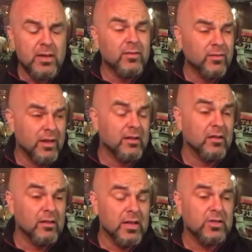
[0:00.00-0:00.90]
This is a
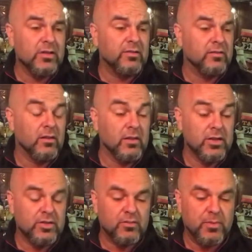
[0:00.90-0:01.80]
delicious,
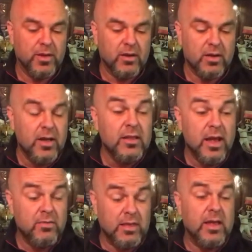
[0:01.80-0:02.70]
delicious beer.
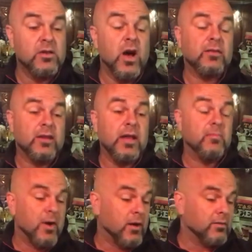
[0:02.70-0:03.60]
They knocked it
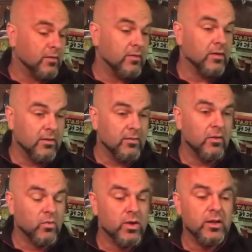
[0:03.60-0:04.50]
out of the park this year. This is
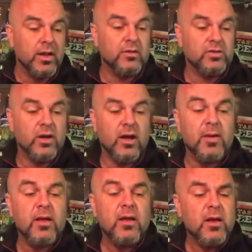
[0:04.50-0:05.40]
a really nice
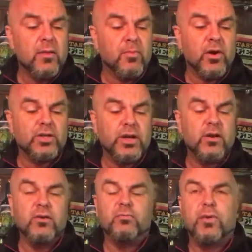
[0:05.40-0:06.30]
job.
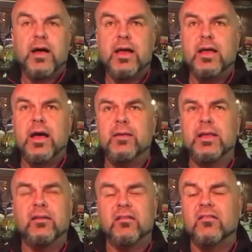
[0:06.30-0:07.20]
Berkshire is by, I
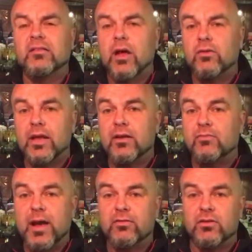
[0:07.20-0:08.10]
think it's in South
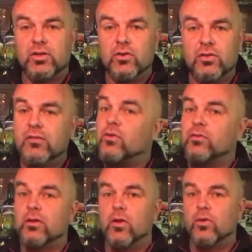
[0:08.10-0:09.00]
Dennis, Massachusetts, so
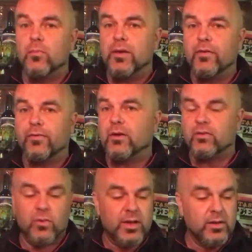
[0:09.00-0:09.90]
it's a local beer for
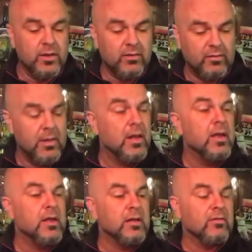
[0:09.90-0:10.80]
us New Englanders.
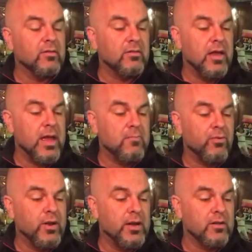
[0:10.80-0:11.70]
This is a
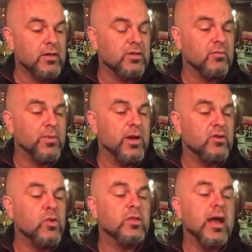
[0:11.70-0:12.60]
pretty delicious
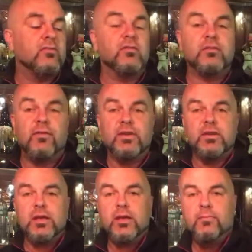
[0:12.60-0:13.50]
beer.
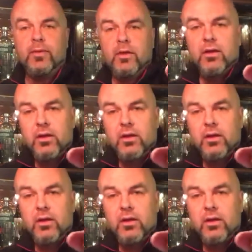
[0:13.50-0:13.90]
2017,